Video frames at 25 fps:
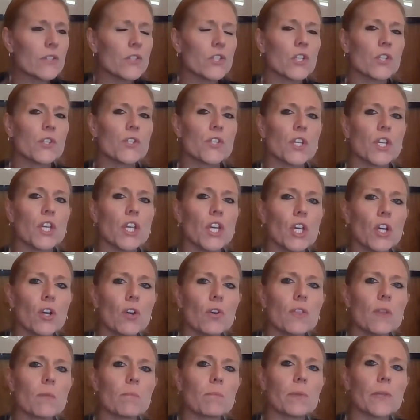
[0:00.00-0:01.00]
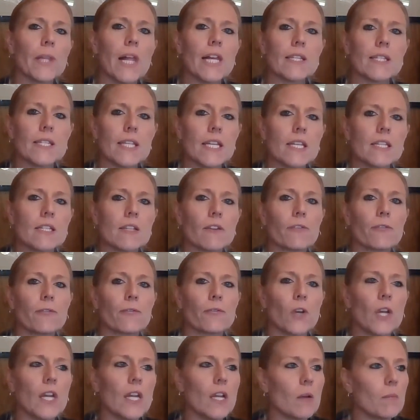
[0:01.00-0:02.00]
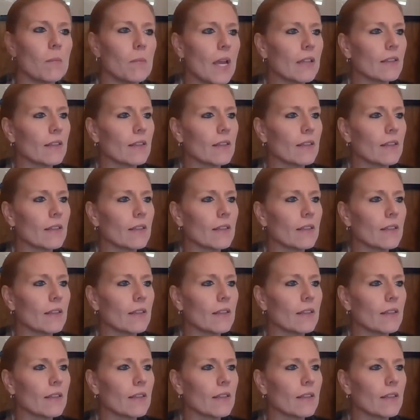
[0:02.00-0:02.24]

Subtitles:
is to secure the blessings of freedom